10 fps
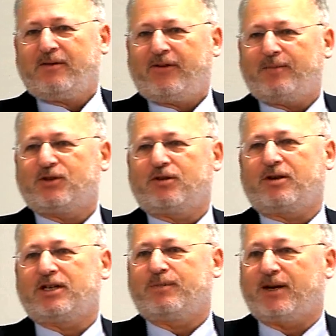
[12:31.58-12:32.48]
Pharmaceutical
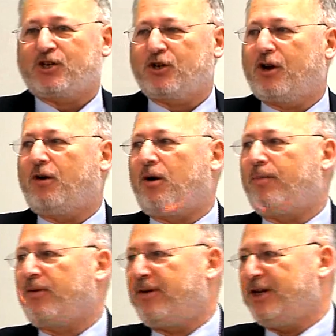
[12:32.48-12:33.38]
Inspection
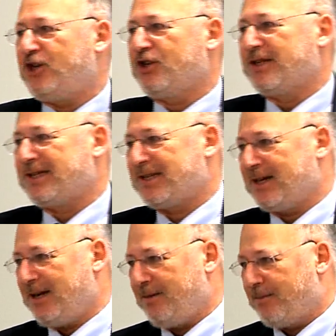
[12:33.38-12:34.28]
Cooperation
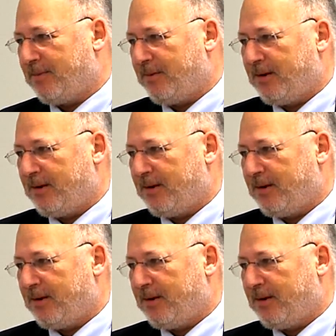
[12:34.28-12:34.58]
Scheme,